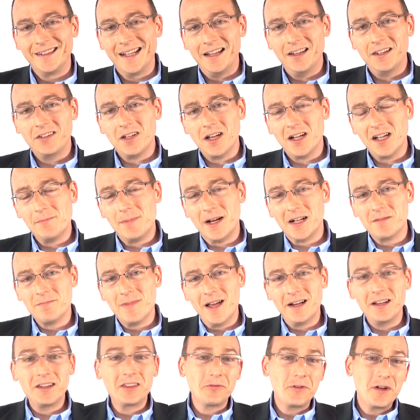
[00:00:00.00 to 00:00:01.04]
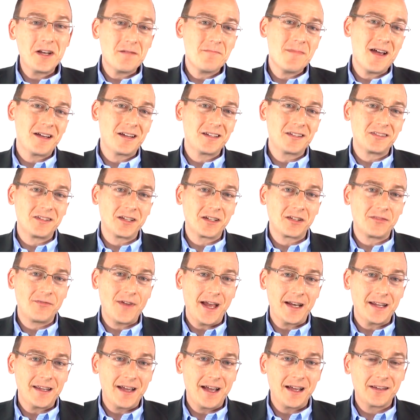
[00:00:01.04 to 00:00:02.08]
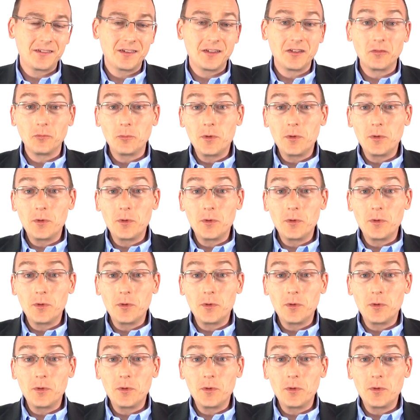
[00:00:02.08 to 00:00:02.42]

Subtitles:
Now let's talk about omega-3 and omega-6 fatty acids.